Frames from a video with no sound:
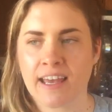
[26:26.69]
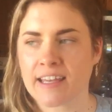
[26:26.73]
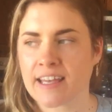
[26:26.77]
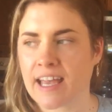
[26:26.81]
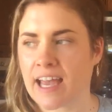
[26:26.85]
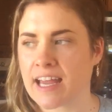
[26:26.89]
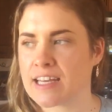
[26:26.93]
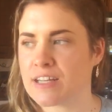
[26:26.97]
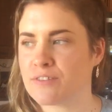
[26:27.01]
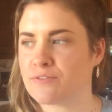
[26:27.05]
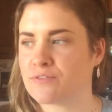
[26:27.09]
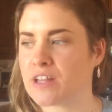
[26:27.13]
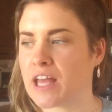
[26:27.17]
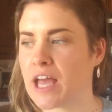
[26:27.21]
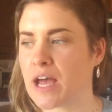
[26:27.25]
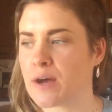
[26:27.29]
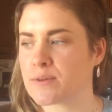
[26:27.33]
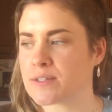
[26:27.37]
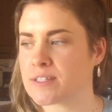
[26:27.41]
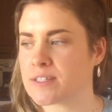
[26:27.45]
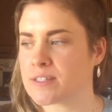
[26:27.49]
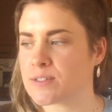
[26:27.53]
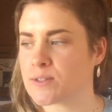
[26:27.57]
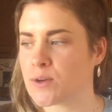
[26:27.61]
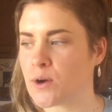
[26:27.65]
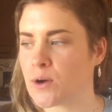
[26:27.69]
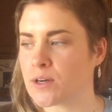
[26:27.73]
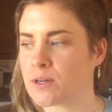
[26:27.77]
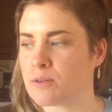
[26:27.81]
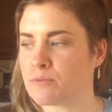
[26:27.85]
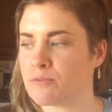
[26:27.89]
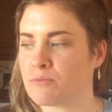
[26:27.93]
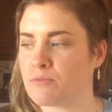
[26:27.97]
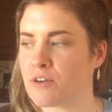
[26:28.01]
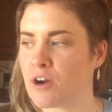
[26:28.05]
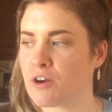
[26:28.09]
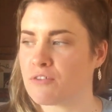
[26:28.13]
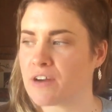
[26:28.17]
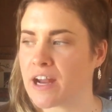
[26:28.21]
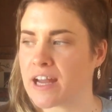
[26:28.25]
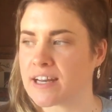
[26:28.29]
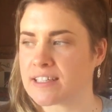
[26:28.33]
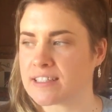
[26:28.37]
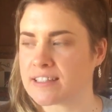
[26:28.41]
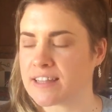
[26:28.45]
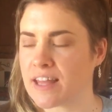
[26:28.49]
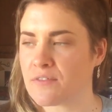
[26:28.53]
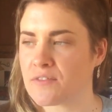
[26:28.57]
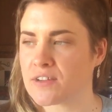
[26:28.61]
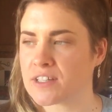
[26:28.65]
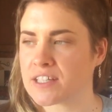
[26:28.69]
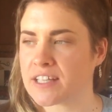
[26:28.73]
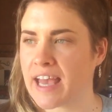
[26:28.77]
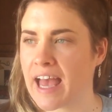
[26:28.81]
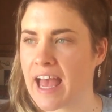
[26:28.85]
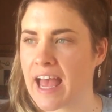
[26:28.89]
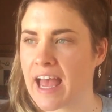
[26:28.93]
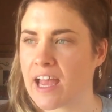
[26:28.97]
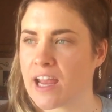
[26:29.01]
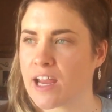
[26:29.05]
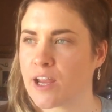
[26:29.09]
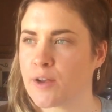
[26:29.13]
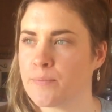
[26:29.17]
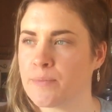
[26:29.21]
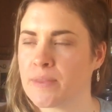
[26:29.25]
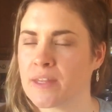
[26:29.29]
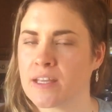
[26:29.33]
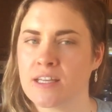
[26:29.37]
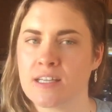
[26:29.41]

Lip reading: Katie Flowers has got around 11k.